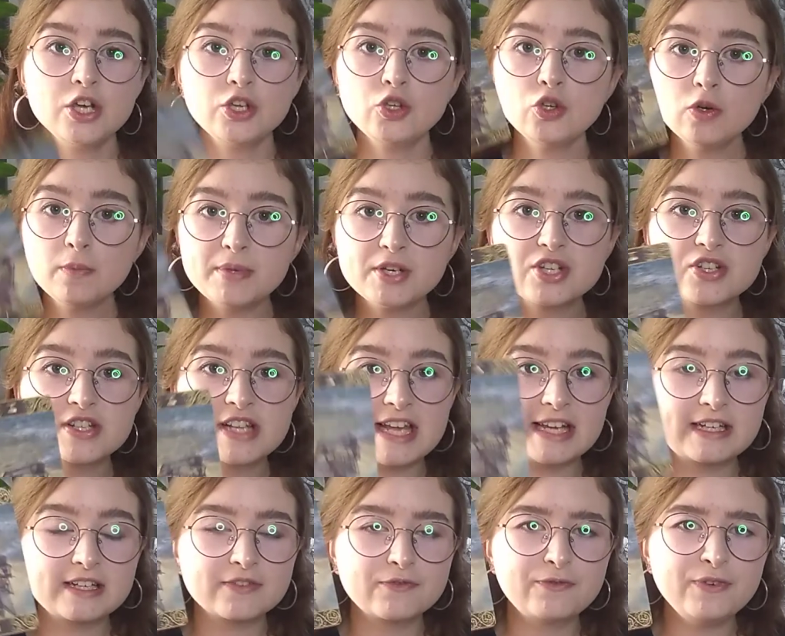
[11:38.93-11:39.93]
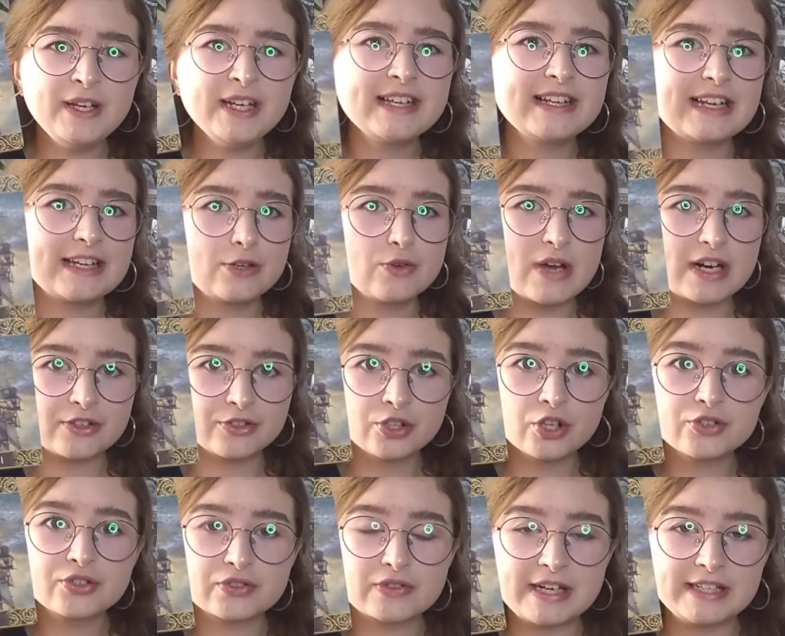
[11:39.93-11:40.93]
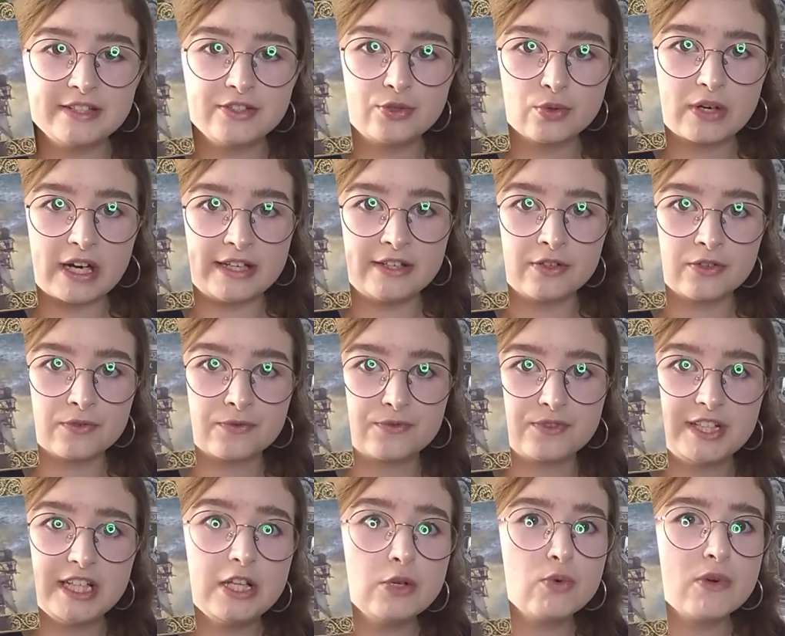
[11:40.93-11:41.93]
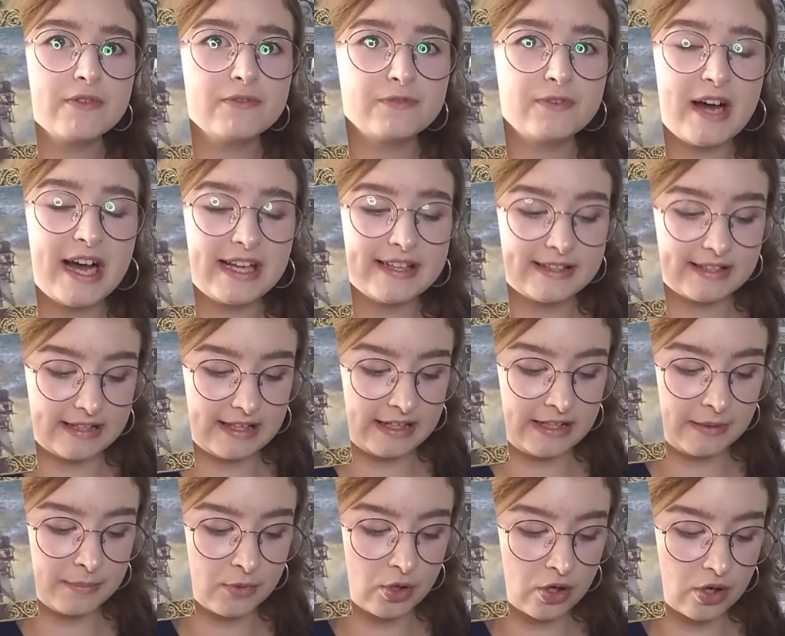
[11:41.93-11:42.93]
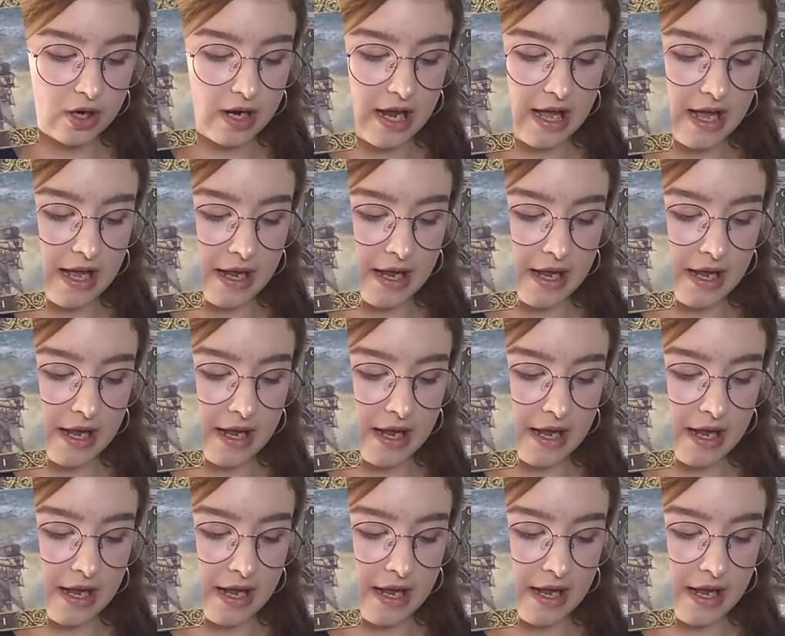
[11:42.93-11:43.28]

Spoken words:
You'll be just like feeling like you are not ready to kind of deal with that anymore.